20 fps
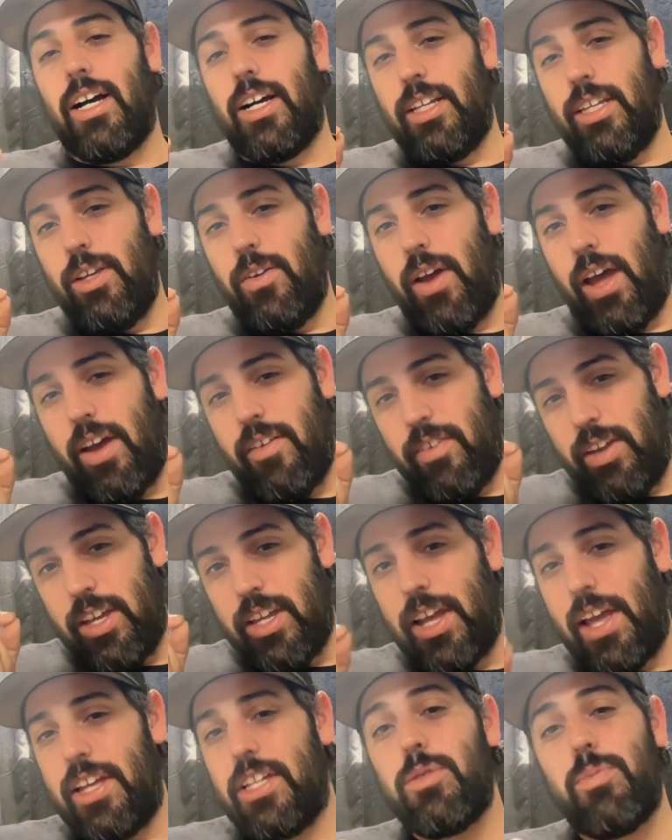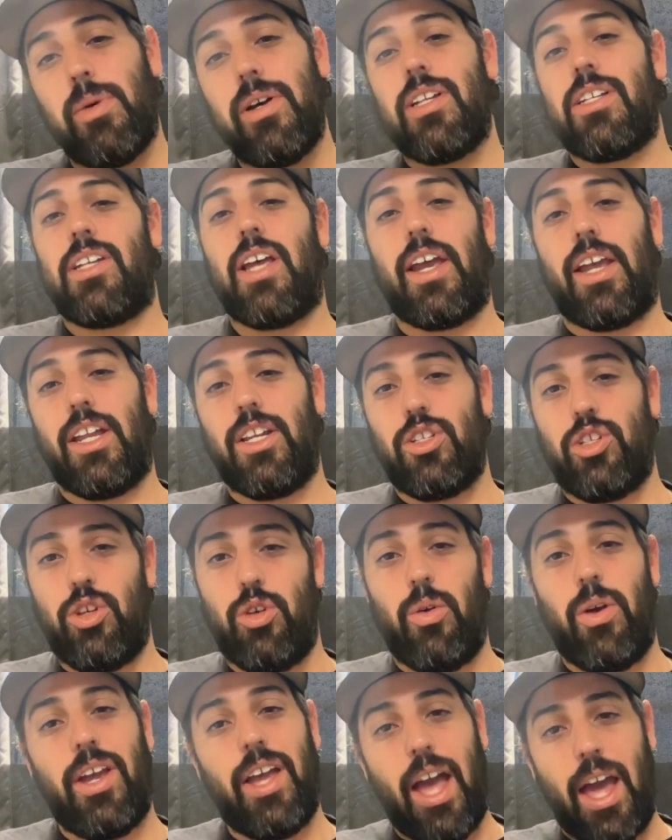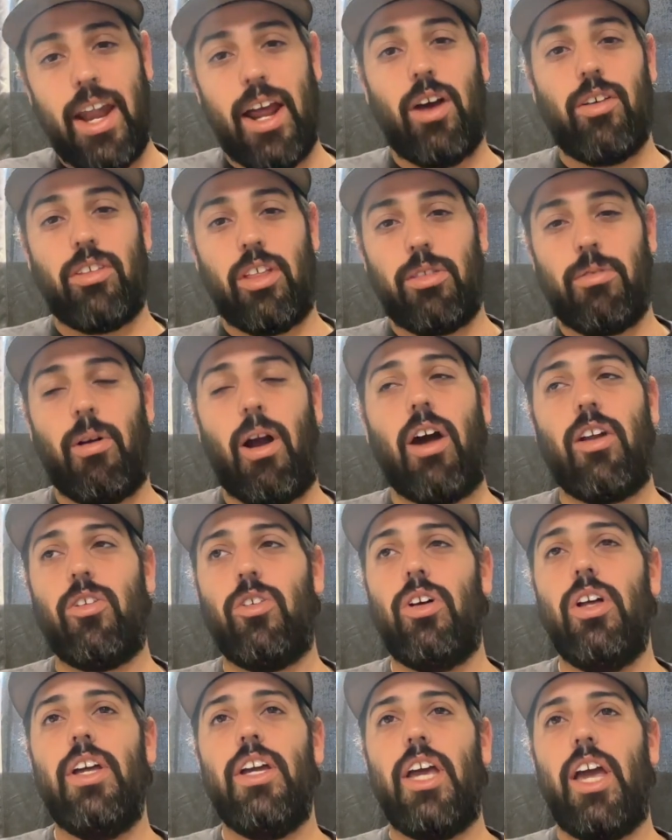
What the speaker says: you have a split second to get out the throttle.